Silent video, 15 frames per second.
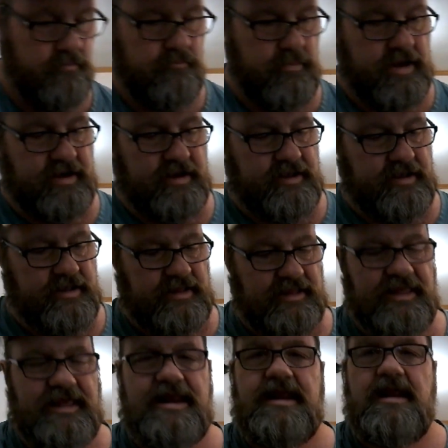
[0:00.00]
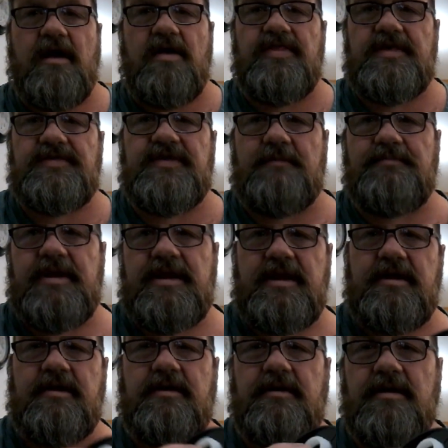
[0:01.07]
But cleaning all this up in
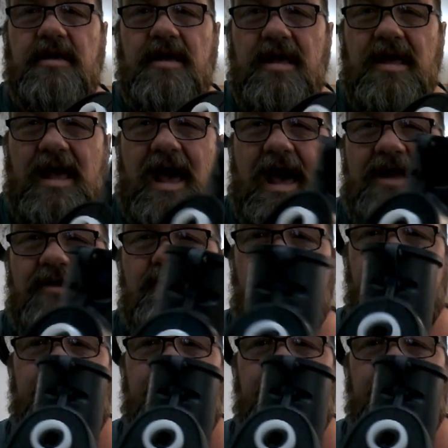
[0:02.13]
here. I don't know